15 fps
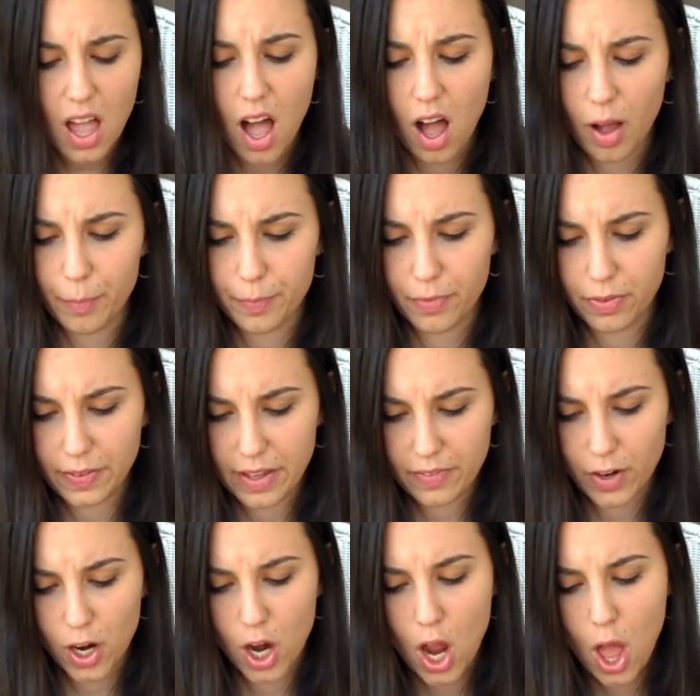um,
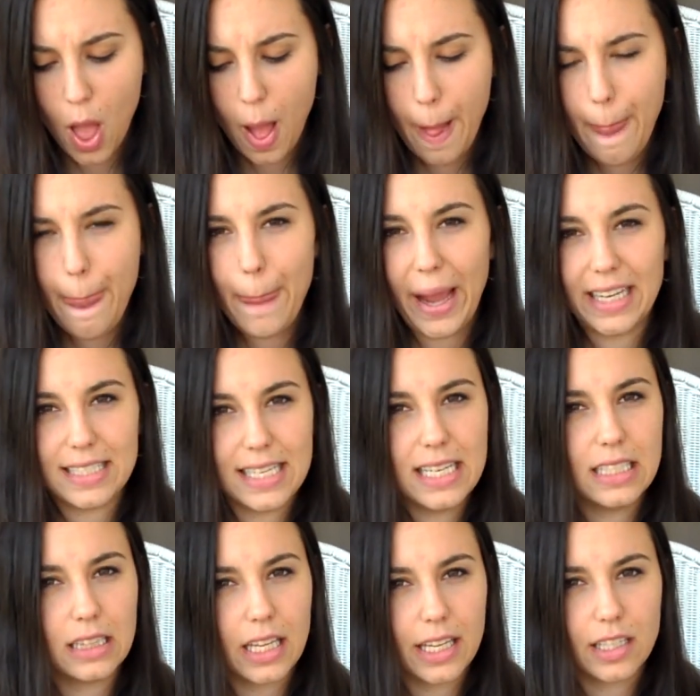flavor. I
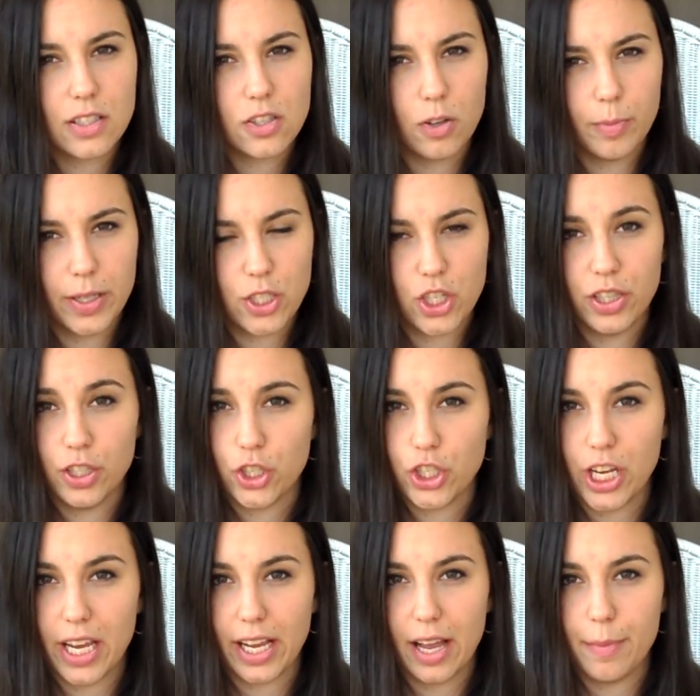didn't like it so much in the
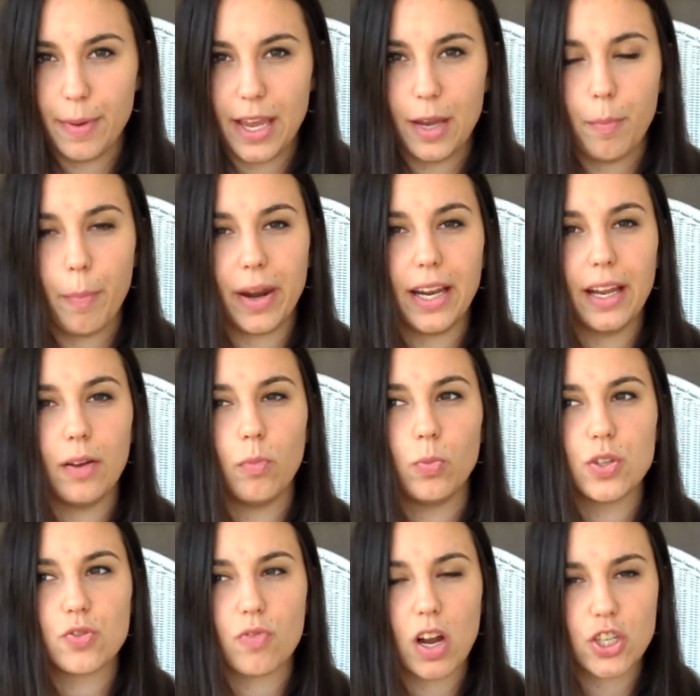shake I made, but I
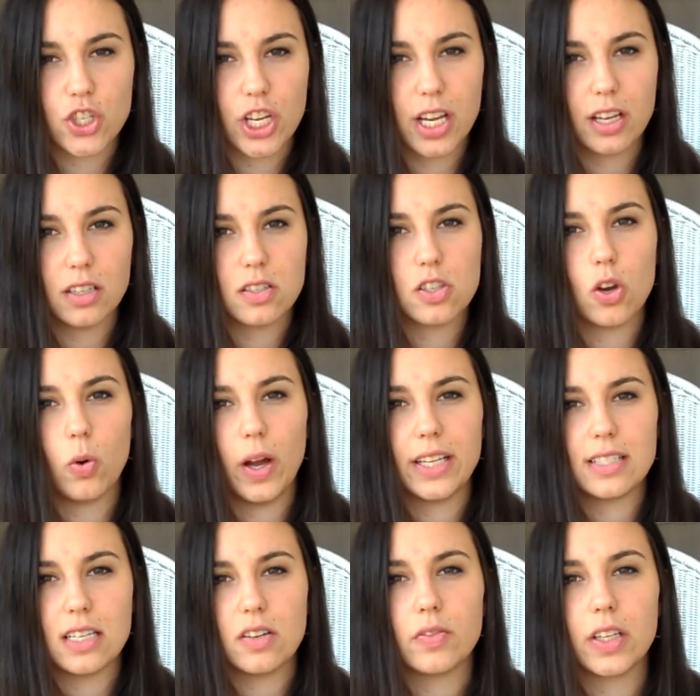was rushing, so I
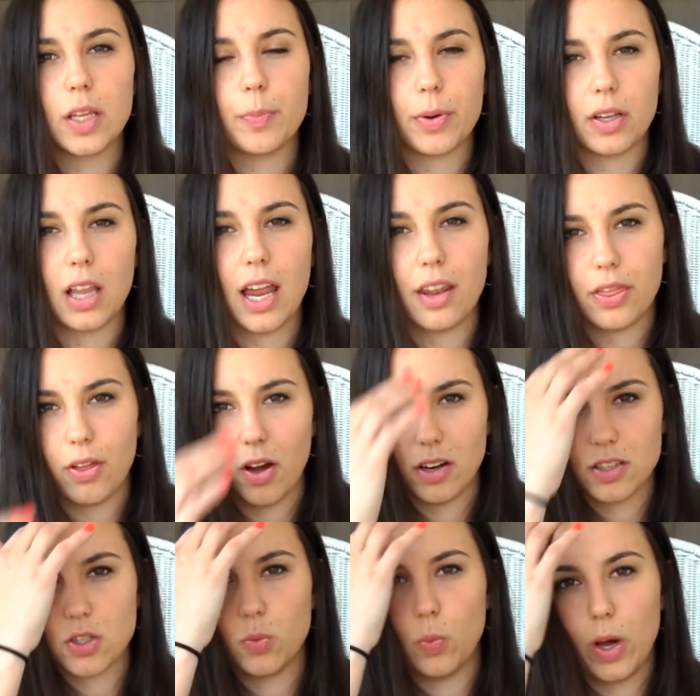didn't really put a lot of thought
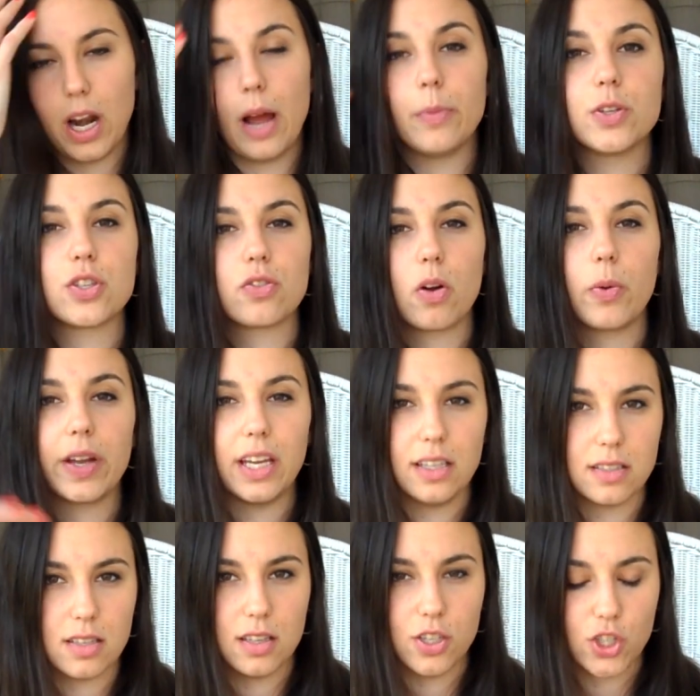into what I was throwing
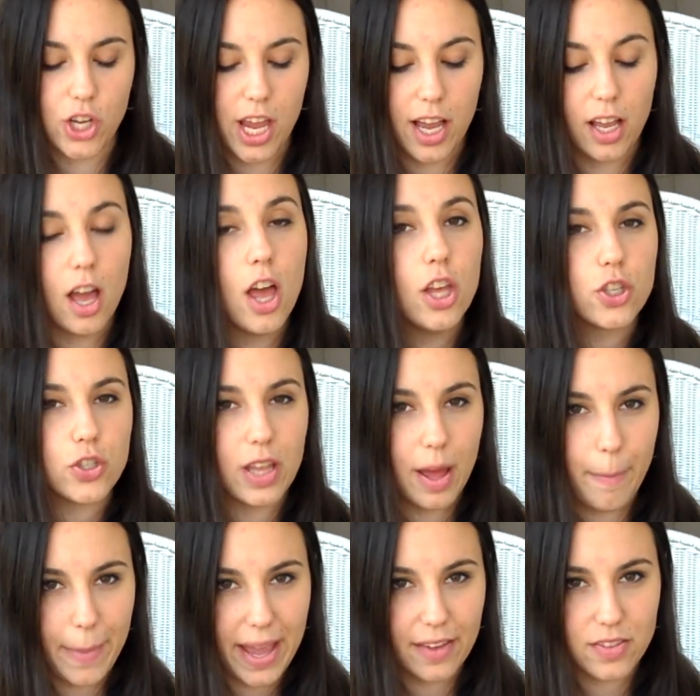into the shake. So
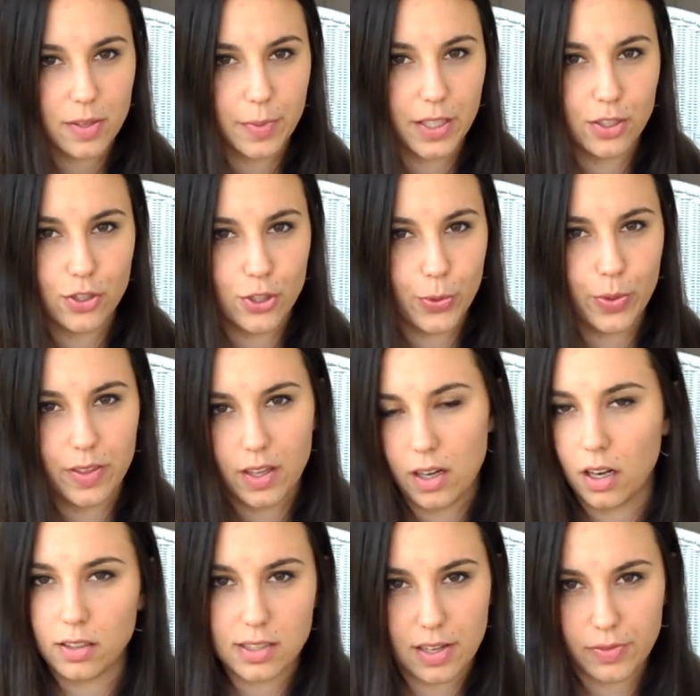that may have something to do with it,
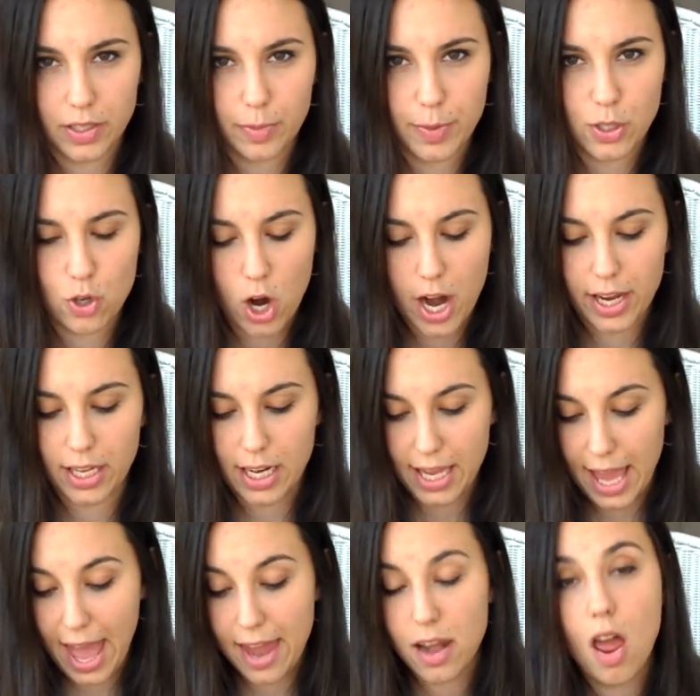and I'll definitely be trying it
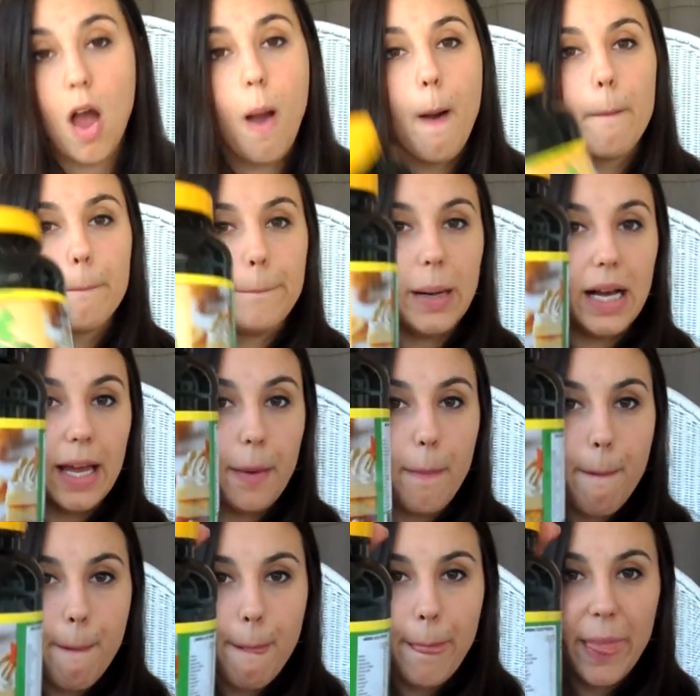again. But
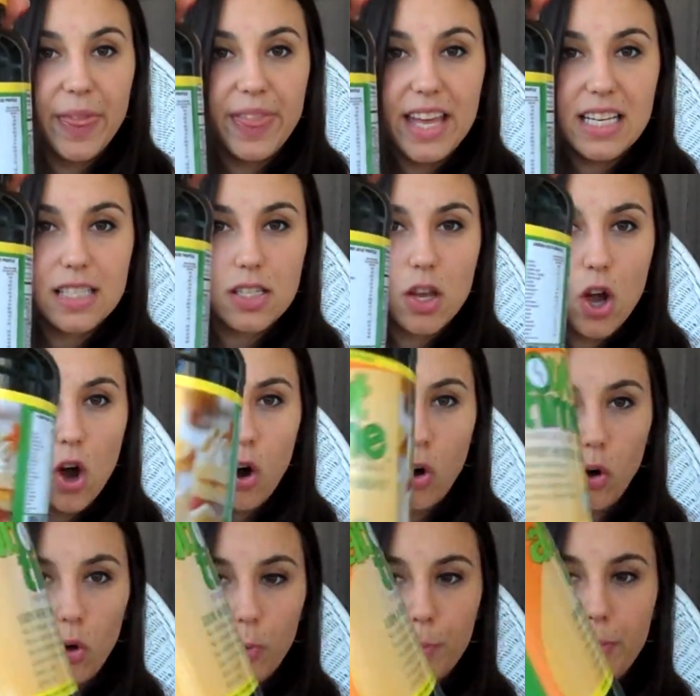this whole